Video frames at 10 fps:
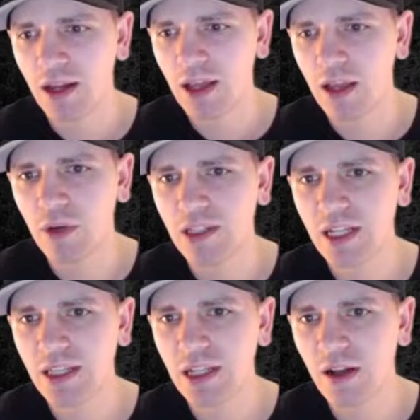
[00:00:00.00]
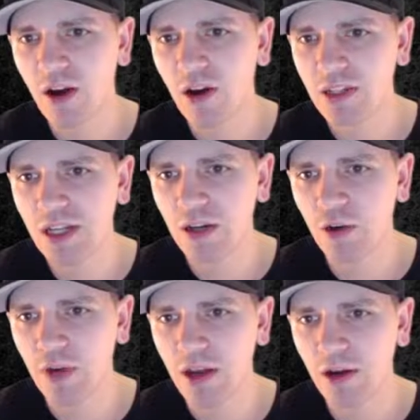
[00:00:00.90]
he would have sent the RC in
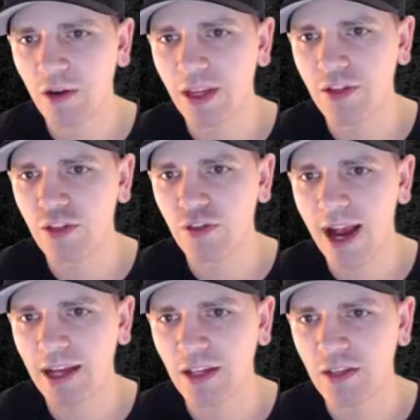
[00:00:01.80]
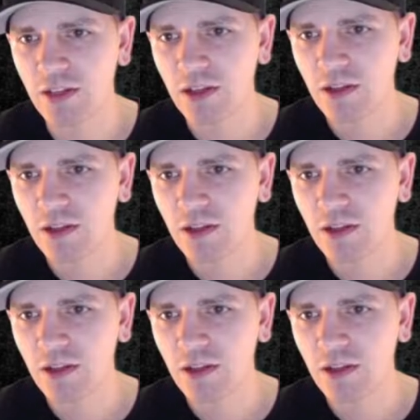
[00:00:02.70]
over here, and then his dragons